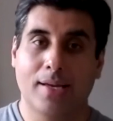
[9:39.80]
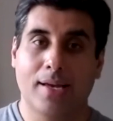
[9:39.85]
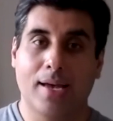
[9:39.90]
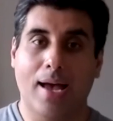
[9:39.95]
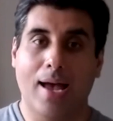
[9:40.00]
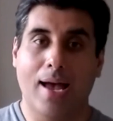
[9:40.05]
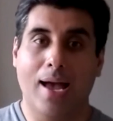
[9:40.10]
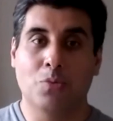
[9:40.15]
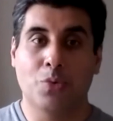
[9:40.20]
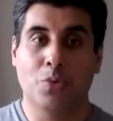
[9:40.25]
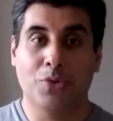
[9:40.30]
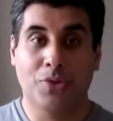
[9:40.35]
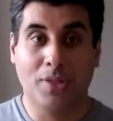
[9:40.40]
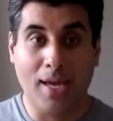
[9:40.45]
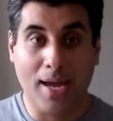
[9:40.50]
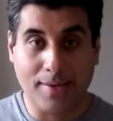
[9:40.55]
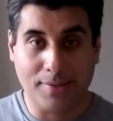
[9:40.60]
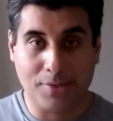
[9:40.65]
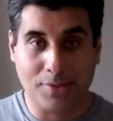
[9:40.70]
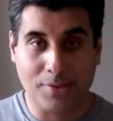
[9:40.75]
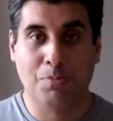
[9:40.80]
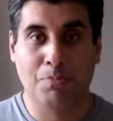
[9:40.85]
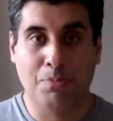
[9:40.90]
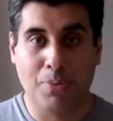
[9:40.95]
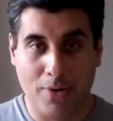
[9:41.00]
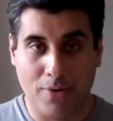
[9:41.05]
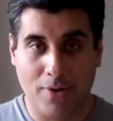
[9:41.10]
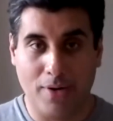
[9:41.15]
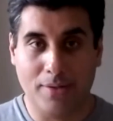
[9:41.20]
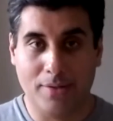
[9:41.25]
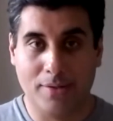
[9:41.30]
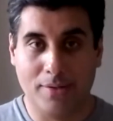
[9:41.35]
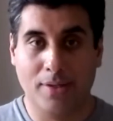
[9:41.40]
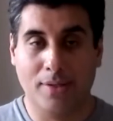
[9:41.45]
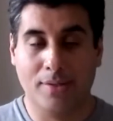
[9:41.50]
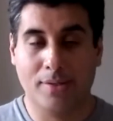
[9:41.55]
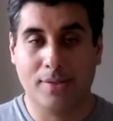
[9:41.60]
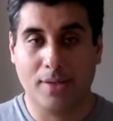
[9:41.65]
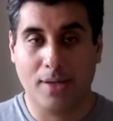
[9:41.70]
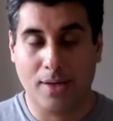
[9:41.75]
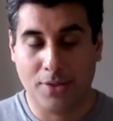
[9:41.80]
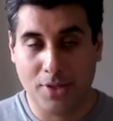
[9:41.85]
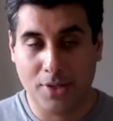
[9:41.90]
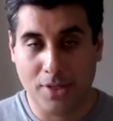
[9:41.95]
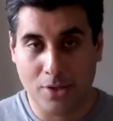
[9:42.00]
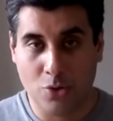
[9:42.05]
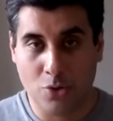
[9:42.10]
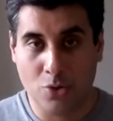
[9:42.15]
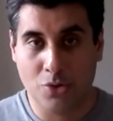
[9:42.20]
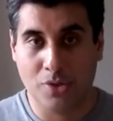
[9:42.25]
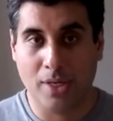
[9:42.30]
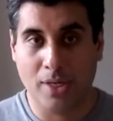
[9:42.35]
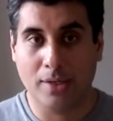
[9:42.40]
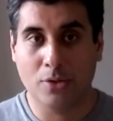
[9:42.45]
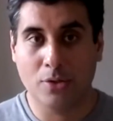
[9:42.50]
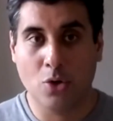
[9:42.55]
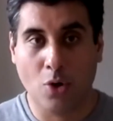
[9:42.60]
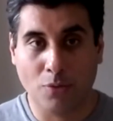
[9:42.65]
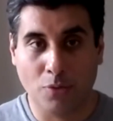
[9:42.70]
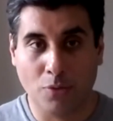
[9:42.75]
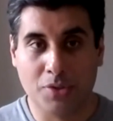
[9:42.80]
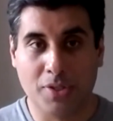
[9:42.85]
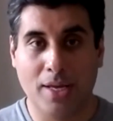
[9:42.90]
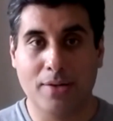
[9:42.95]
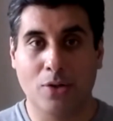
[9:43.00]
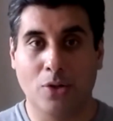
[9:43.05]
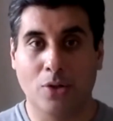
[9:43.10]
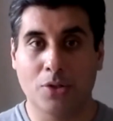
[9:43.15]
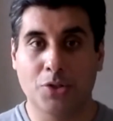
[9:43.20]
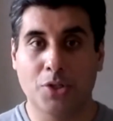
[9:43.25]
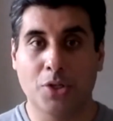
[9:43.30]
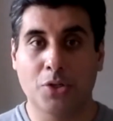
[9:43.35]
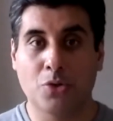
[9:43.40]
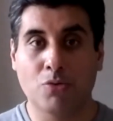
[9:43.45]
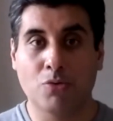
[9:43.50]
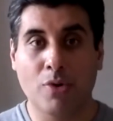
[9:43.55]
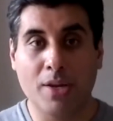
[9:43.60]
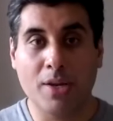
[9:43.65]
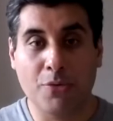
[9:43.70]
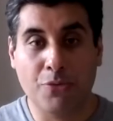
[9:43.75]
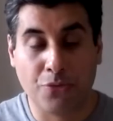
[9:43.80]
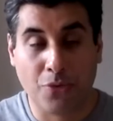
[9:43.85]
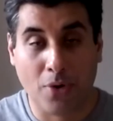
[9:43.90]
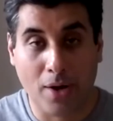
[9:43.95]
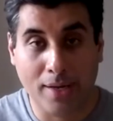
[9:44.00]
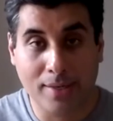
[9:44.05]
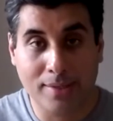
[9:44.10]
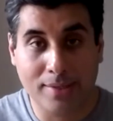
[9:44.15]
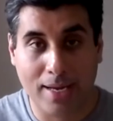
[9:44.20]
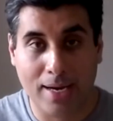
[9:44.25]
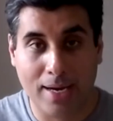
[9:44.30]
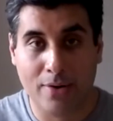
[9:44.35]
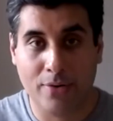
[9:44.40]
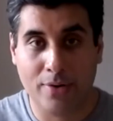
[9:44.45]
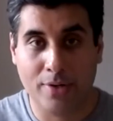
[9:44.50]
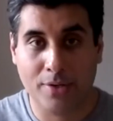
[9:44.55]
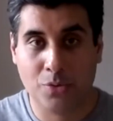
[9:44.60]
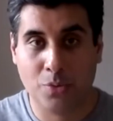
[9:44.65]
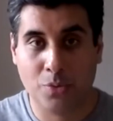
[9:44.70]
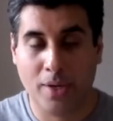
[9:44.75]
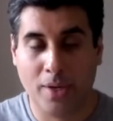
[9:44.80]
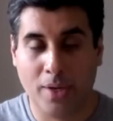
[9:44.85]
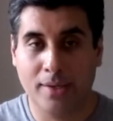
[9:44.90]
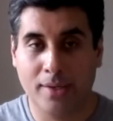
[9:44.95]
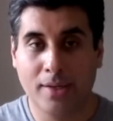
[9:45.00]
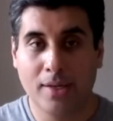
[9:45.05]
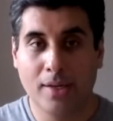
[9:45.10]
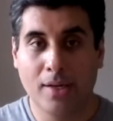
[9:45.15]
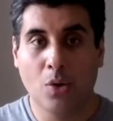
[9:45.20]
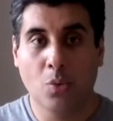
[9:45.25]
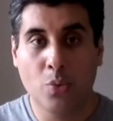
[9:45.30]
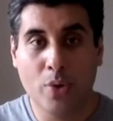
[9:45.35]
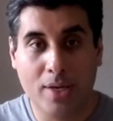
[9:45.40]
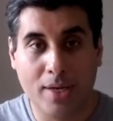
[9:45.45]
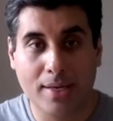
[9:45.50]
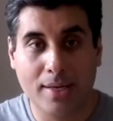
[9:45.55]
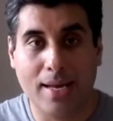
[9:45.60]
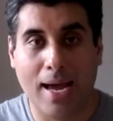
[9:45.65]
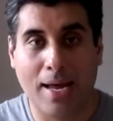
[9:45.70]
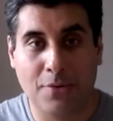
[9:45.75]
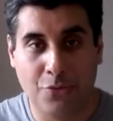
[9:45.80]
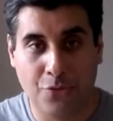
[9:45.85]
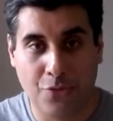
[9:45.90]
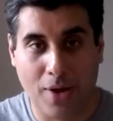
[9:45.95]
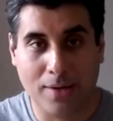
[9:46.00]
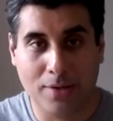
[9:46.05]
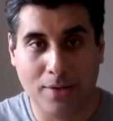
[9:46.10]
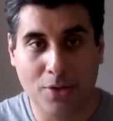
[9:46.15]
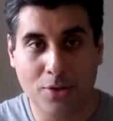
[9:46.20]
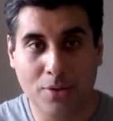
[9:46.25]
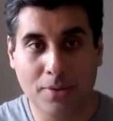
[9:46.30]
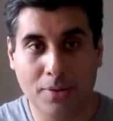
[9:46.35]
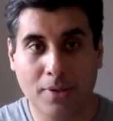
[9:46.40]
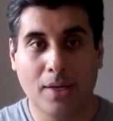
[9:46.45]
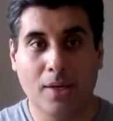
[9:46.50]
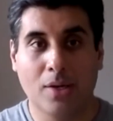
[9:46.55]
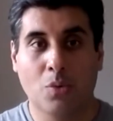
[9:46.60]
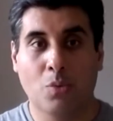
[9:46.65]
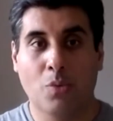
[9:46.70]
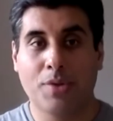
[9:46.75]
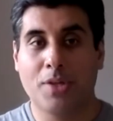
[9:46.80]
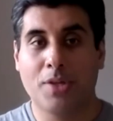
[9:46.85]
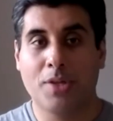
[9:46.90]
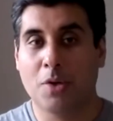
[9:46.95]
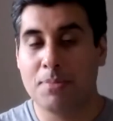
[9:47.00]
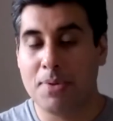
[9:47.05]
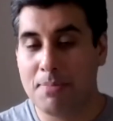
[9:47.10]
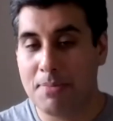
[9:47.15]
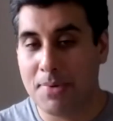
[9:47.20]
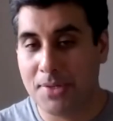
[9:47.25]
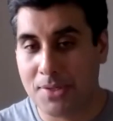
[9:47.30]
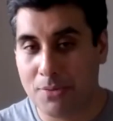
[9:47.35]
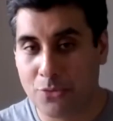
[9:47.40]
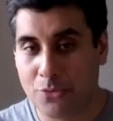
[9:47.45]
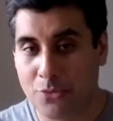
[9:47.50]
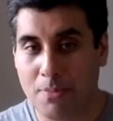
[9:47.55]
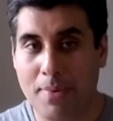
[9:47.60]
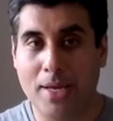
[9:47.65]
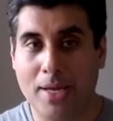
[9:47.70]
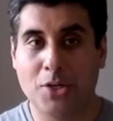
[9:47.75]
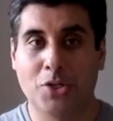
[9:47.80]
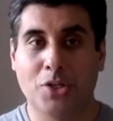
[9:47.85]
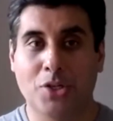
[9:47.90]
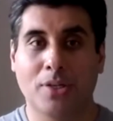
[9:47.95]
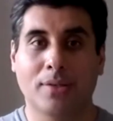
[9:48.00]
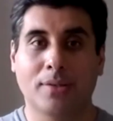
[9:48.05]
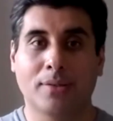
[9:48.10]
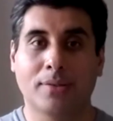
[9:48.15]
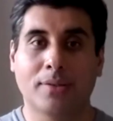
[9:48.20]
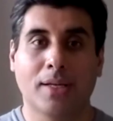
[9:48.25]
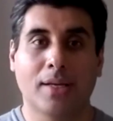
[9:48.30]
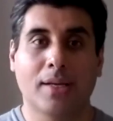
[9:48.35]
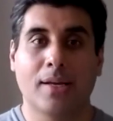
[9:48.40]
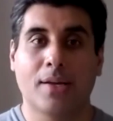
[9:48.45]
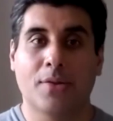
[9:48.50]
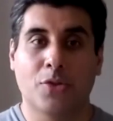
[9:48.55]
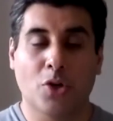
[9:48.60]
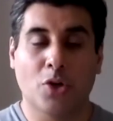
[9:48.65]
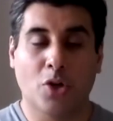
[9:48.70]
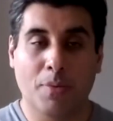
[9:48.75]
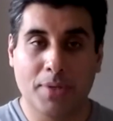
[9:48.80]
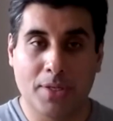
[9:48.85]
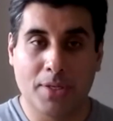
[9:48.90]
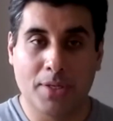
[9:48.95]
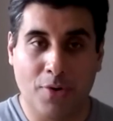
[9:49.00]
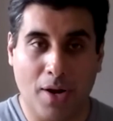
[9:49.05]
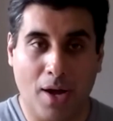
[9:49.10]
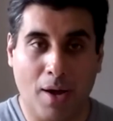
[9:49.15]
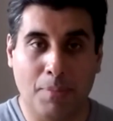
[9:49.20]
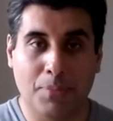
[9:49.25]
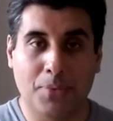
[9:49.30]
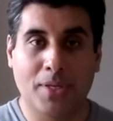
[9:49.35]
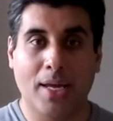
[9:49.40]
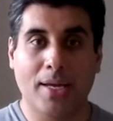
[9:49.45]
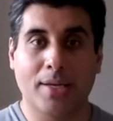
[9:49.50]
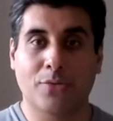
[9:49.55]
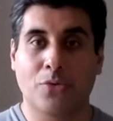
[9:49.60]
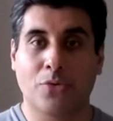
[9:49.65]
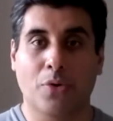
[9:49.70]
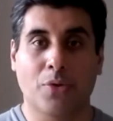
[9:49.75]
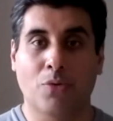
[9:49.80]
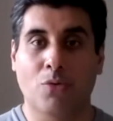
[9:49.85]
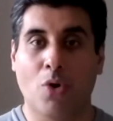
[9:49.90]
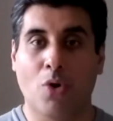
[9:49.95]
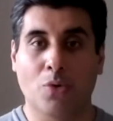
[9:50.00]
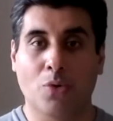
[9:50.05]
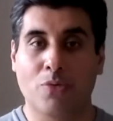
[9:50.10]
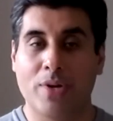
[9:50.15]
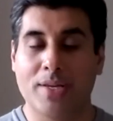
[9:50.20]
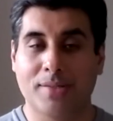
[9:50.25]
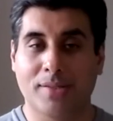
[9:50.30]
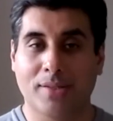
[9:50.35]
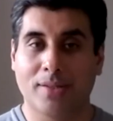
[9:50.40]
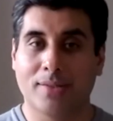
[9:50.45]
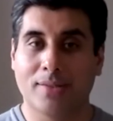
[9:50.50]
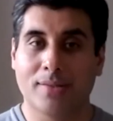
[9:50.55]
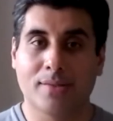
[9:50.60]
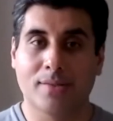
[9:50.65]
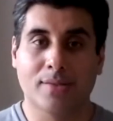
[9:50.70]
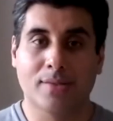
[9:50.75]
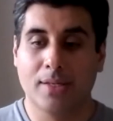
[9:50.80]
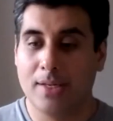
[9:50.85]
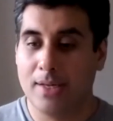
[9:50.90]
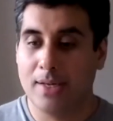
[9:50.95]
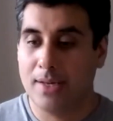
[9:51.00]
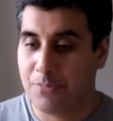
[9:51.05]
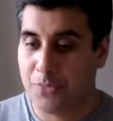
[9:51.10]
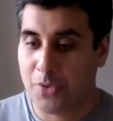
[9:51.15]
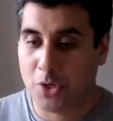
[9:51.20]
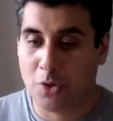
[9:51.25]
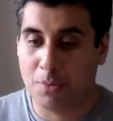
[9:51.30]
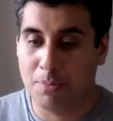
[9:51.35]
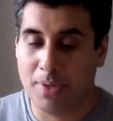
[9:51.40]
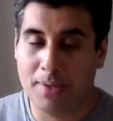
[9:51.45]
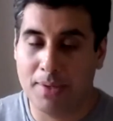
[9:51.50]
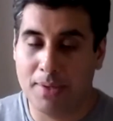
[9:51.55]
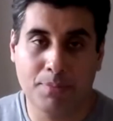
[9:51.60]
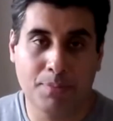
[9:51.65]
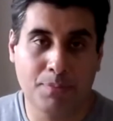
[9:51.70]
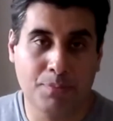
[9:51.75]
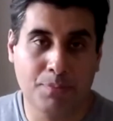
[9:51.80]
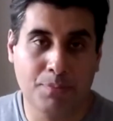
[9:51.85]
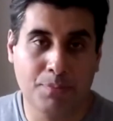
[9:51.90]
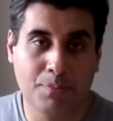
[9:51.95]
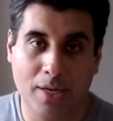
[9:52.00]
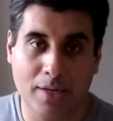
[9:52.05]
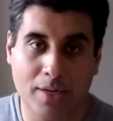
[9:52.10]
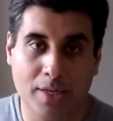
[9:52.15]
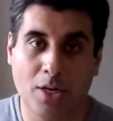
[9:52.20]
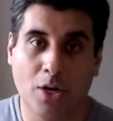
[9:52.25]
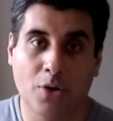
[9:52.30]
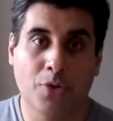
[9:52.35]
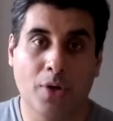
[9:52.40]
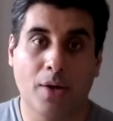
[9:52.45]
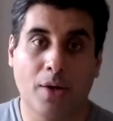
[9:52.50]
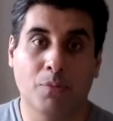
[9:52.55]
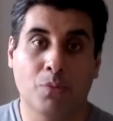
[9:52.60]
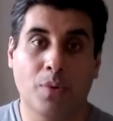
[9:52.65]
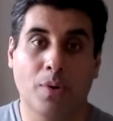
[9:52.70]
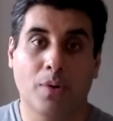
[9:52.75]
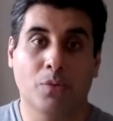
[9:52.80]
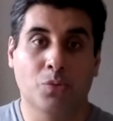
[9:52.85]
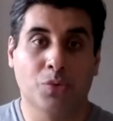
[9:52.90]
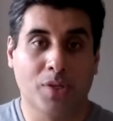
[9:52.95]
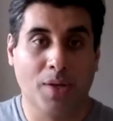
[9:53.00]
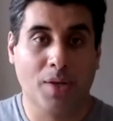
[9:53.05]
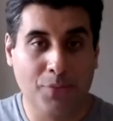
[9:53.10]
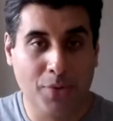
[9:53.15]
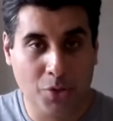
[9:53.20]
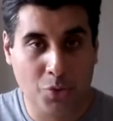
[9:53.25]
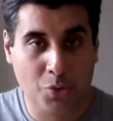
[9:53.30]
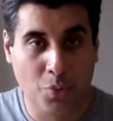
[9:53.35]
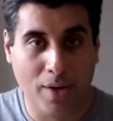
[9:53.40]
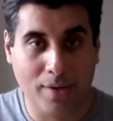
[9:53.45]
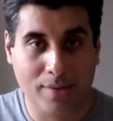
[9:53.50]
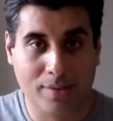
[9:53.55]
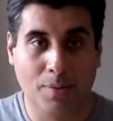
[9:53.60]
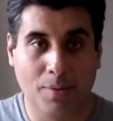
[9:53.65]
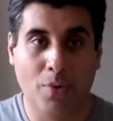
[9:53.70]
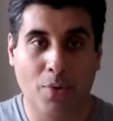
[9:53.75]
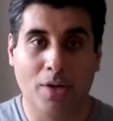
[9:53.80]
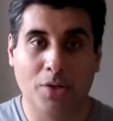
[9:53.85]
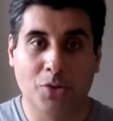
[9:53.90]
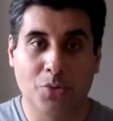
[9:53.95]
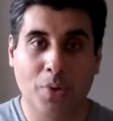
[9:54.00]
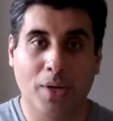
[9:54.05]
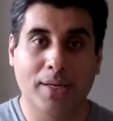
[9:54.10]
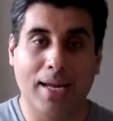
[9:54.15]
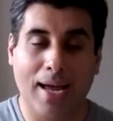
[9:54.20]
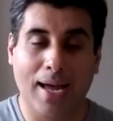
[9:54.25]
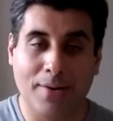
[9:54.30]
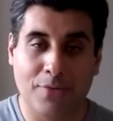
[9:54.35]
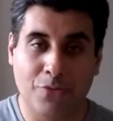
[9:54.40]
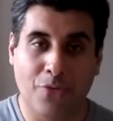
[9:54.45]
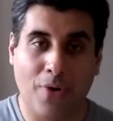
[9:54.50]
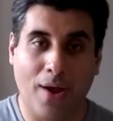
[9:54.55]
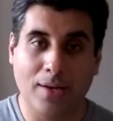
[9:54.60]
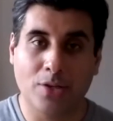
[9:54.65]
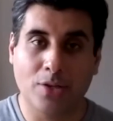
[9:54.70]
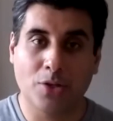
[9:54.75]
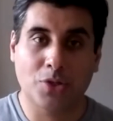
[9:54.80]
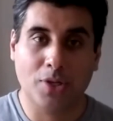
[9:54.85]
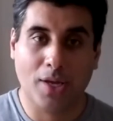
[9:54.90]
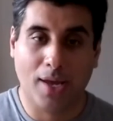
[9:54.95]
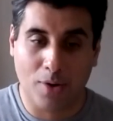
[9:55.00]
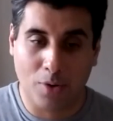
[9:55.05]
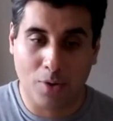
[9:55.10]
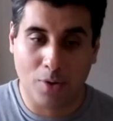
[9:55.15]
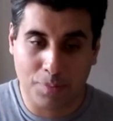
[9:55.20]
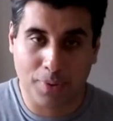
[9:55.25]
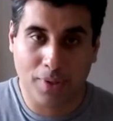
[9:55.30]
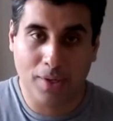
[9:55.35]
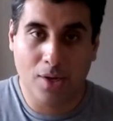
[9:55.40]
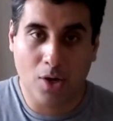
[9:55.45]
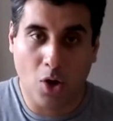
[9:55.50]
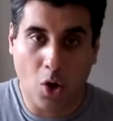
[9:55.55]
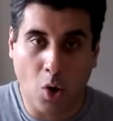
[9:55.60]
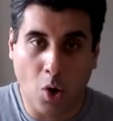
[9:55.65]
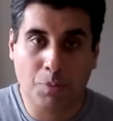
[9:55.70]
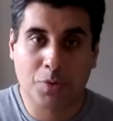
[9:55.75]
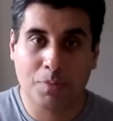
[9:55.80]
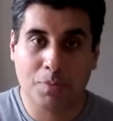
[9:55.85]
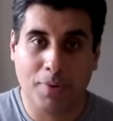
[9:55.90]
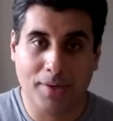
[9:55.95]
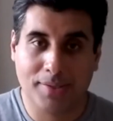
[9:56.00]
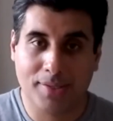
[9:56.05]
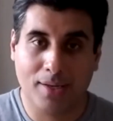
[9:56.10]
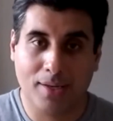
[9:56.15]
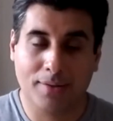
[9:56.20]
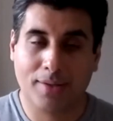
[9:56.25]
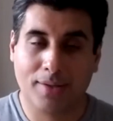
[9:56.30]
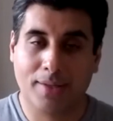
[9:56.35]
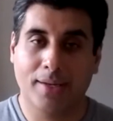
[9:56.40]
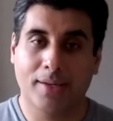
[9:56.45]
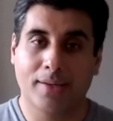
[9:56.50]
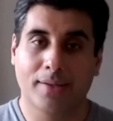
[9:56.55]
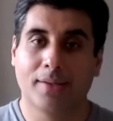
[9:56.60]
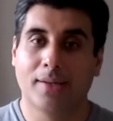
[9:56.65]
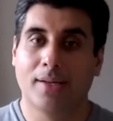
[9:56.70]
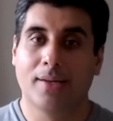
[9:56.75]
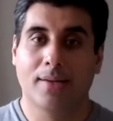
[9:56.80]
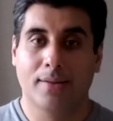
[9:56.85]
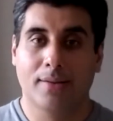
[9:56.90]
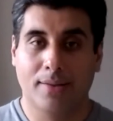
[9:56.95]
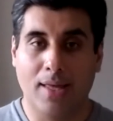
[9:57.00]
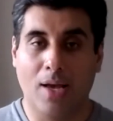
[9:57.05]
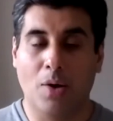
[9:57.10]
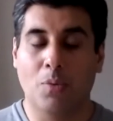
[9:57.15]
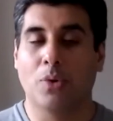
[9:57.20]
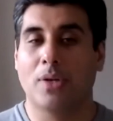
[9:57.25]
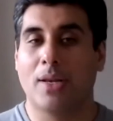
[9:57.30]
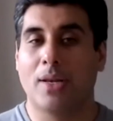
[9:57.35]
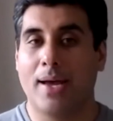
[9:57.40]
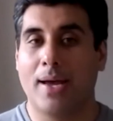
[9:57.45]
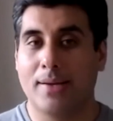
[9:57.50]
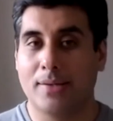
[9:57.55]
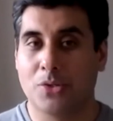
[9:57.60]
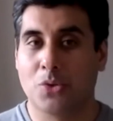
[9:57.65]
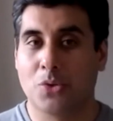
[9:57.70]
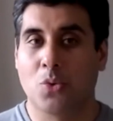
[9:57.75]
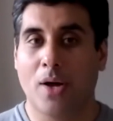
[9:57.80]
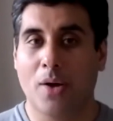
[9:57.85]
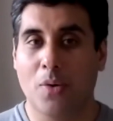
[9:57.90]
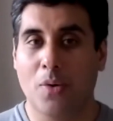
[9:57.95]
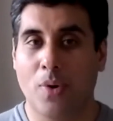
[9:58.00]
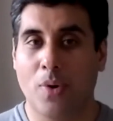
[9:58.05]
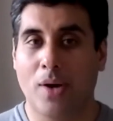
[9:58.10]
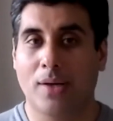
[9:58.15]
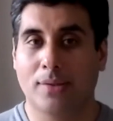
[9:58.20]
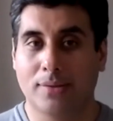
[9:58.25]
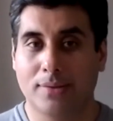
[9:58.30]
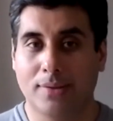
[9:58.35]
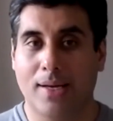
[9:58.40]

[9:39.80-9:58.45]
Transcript: And with that spirit, this, I think, using novel technology to really find areas where we can add value, where there could be misinformation, there could be different uptakes for the wrong reasons, there could be, some things work somewhere else, we can add value to help optimize healthcare, that will land quite well.